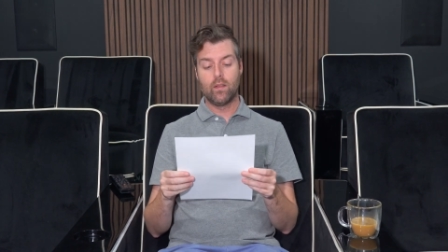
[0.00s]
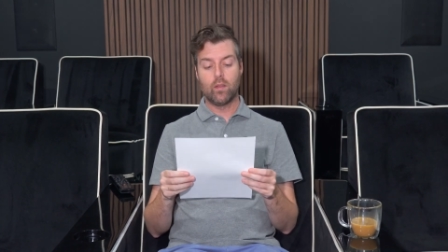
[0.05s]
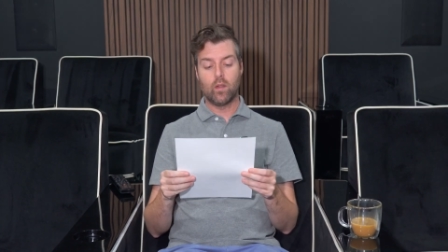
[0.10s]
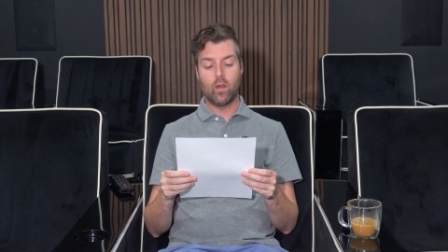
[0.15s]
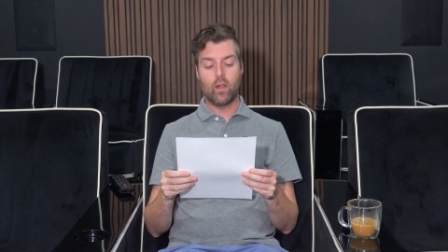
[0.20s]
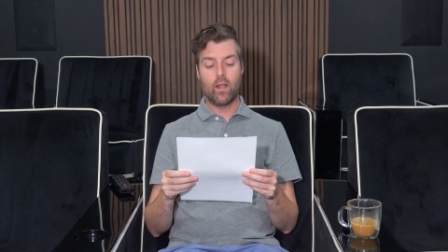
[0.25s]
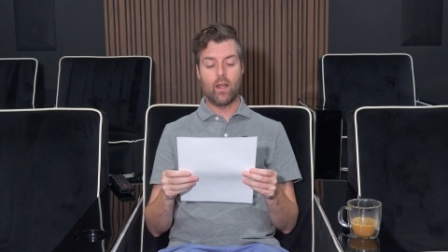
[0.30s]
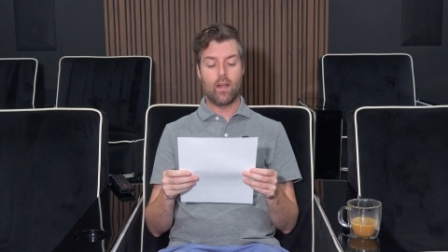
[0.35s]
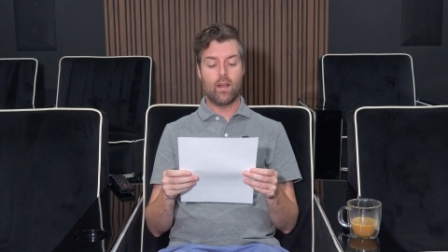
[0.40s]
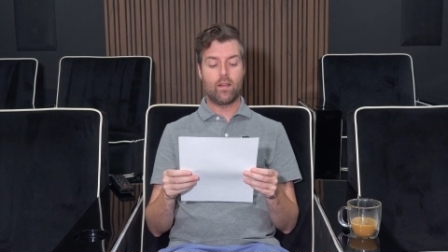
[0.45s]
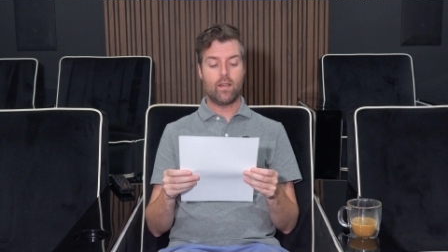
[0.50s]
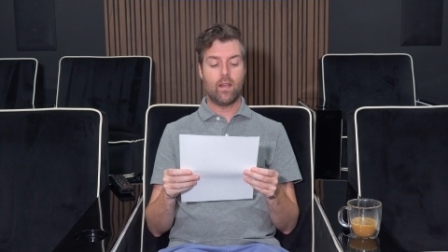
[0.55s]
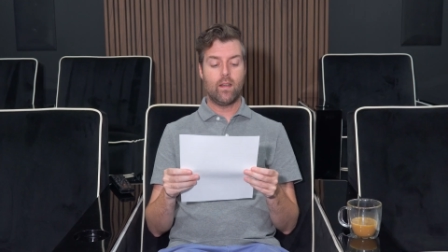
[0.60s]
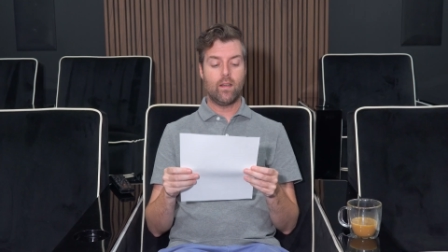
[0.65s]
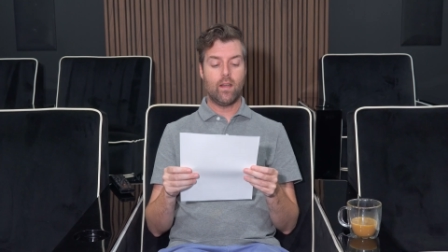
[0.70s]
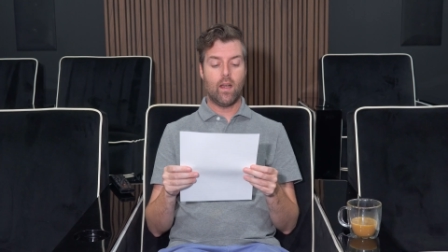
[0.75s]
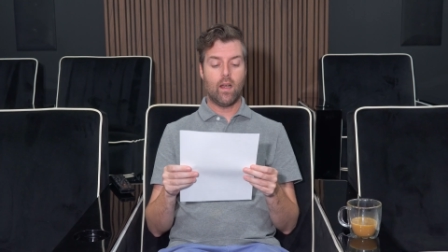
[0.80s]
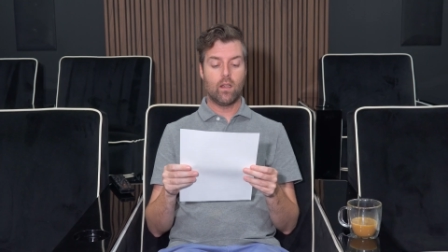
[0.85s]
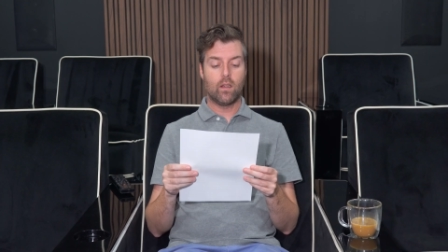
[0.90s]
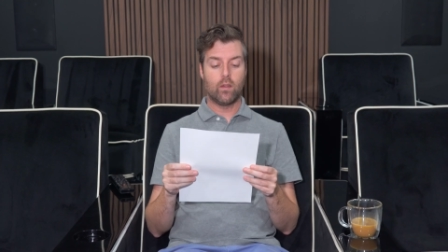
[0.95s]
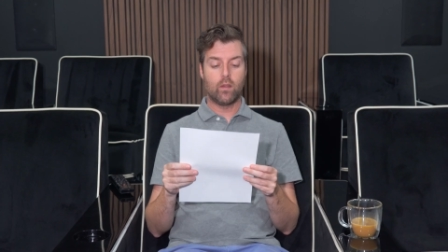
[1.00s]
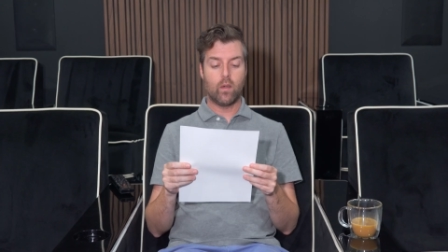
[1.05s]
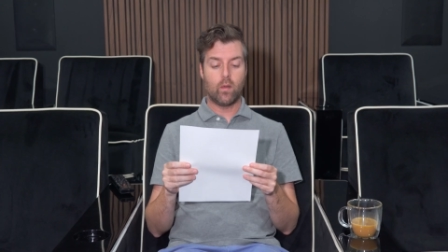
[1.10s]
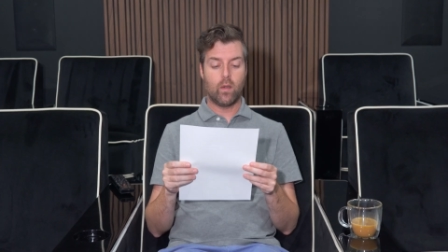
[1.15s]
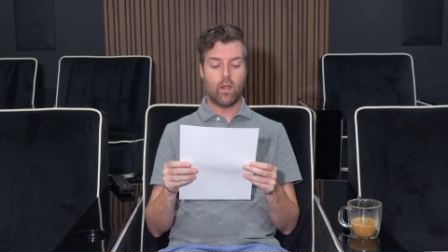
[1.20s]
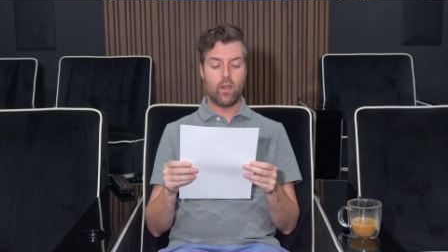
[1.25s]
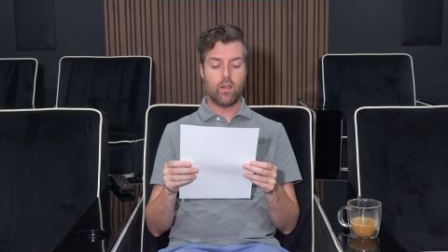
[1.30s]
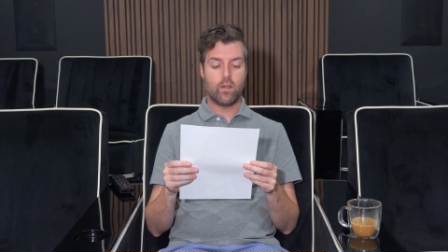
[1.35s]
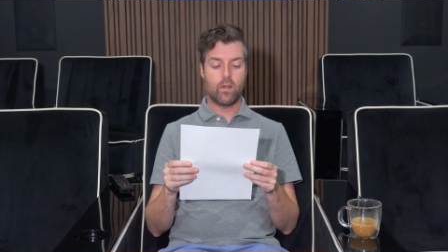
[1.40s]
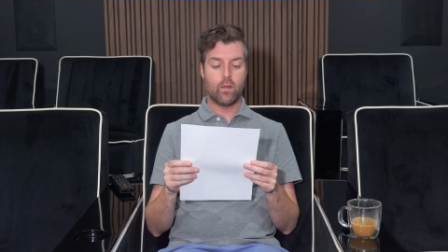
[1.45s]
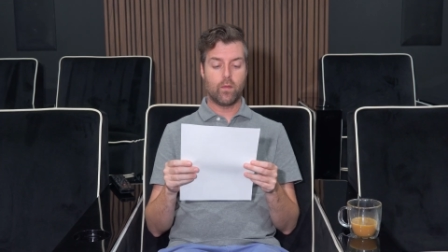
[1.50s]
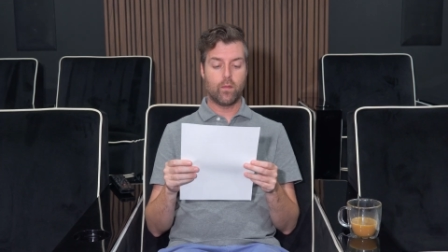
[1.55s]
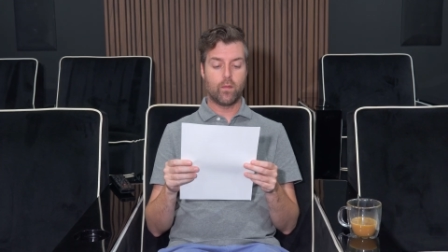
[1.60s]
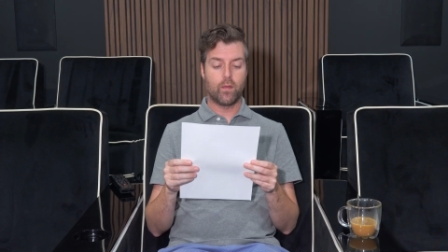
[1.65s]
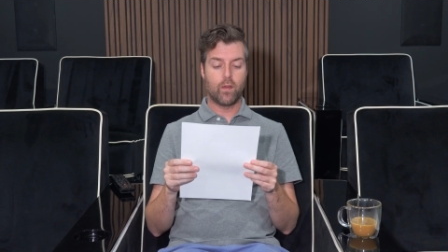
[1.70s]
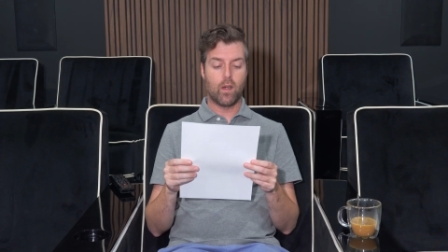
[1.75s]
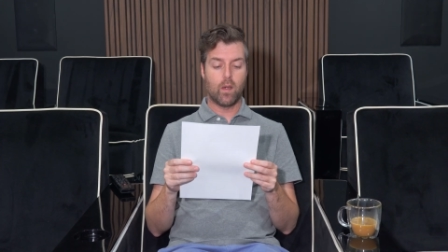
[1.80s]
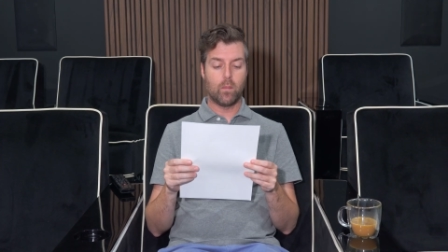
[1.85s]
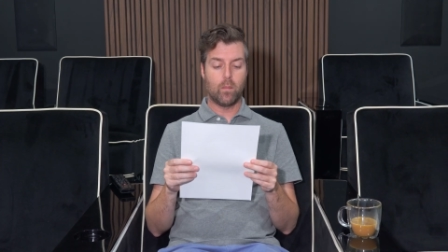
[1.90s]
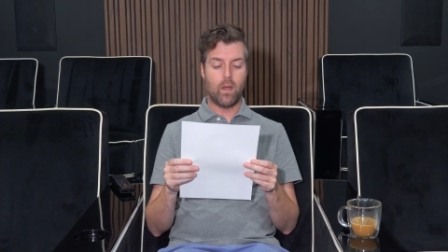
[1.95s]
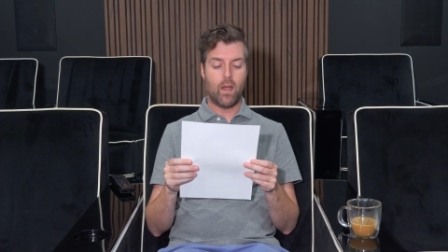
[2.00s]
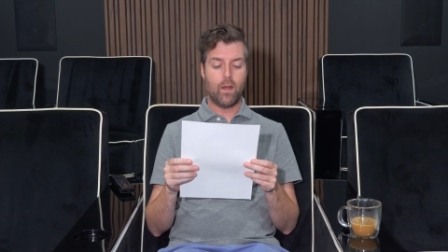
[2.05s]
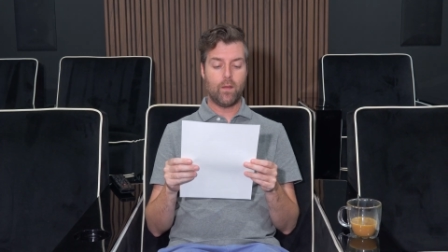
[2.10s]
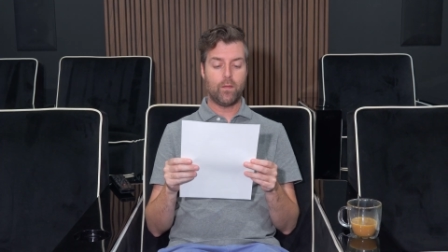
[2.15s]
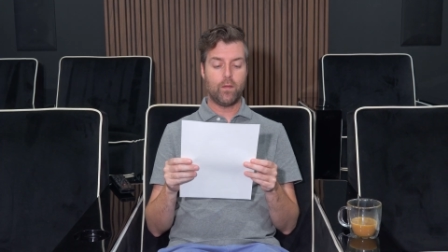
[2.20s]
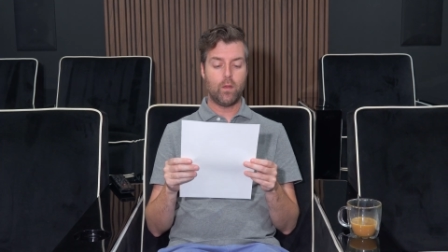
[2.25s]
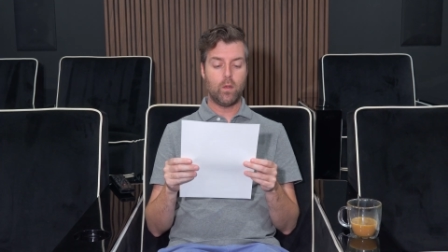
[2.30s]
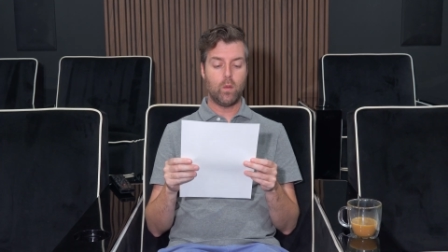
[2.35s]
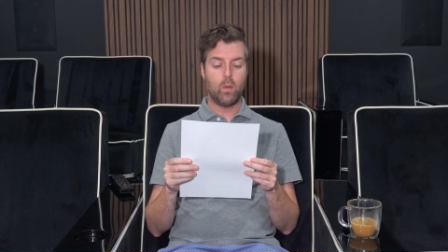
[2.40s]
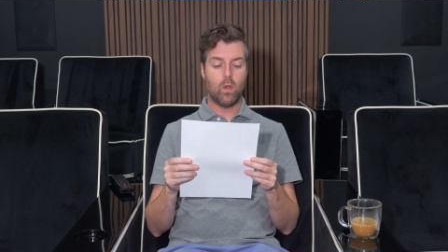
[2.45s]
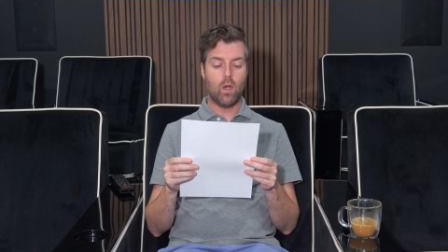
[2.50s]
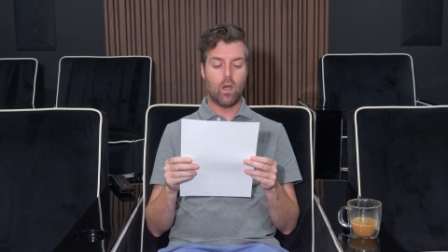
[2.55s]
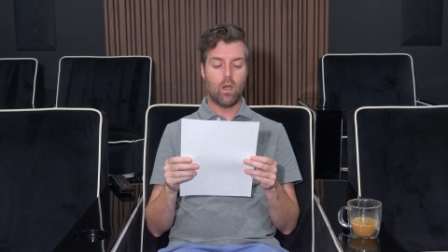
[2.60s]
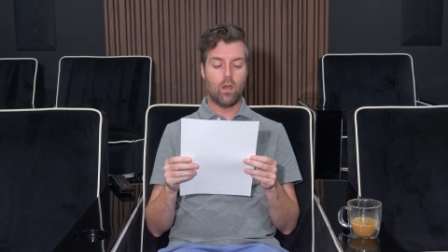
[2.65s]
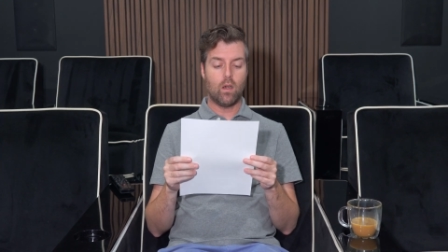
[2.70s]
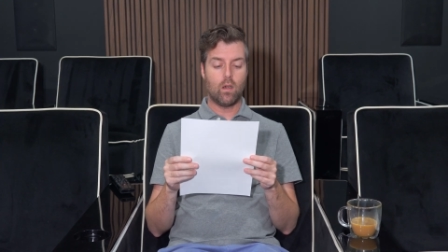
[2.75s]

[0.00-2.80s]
So I got a ten dollar donation from F U